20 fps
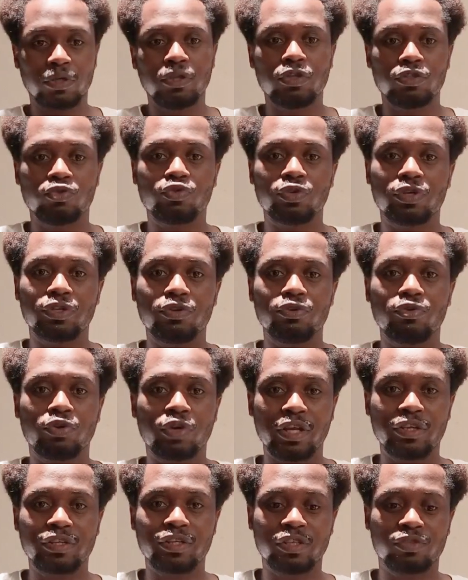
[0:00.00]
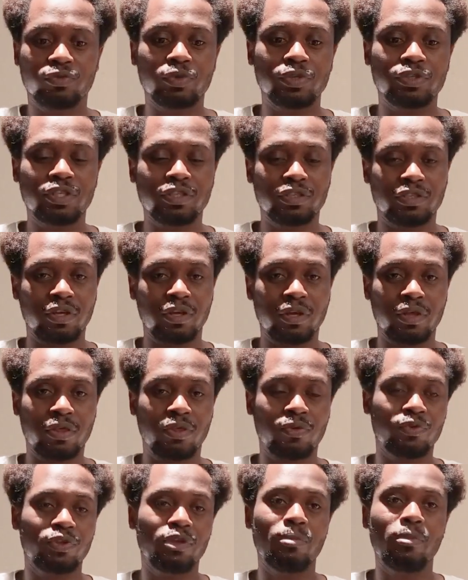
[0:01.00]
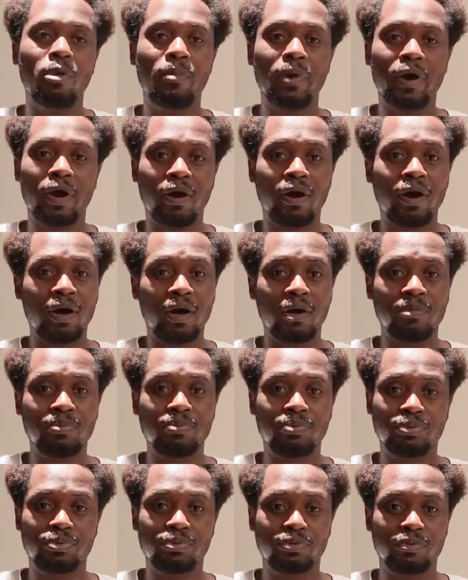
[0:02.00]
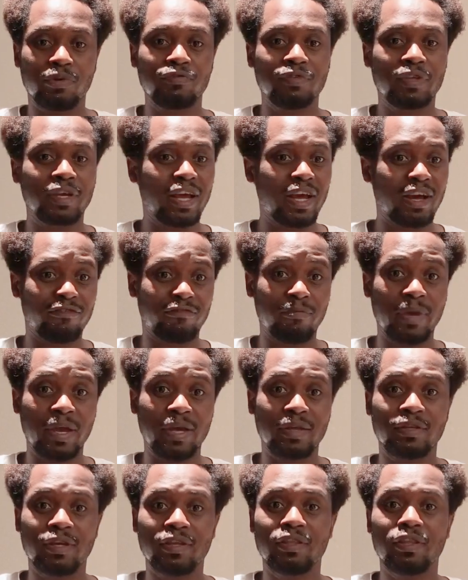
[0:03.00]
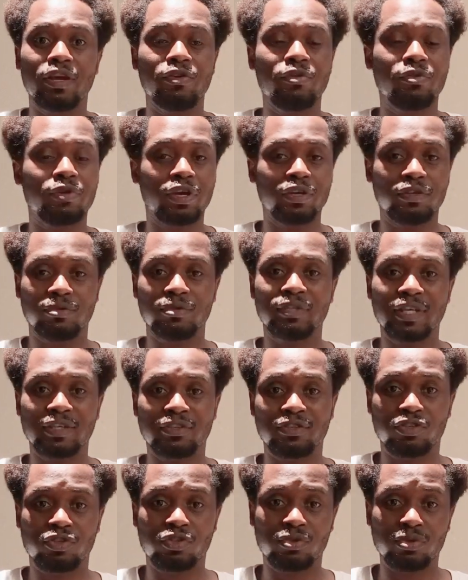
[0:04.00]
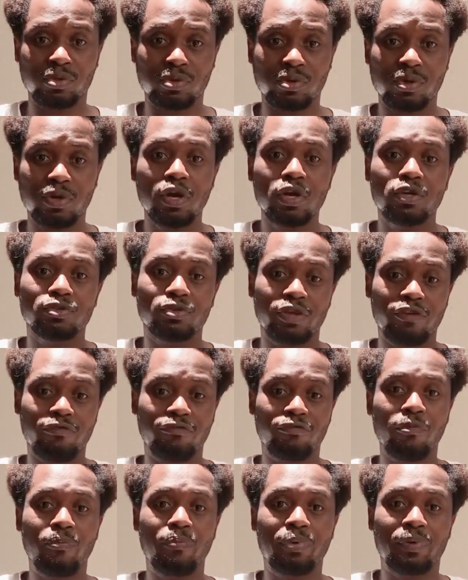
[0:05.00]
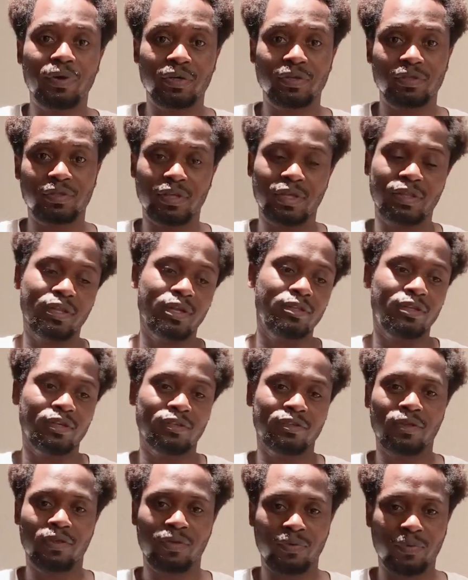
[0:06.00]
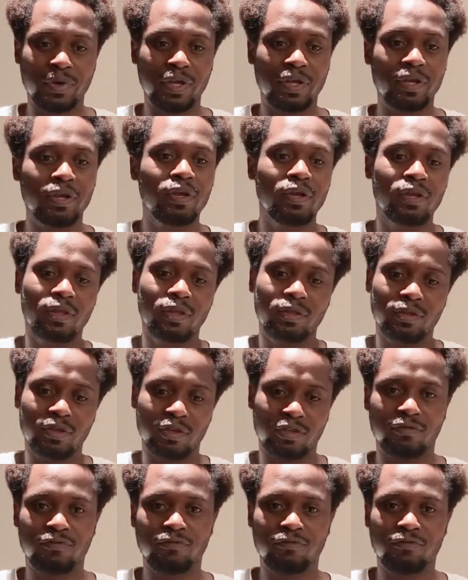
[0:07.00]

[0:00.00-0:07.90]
to you can just register through the mobile app of the government, and then you can do test 2. So if you pass, and then test 3, test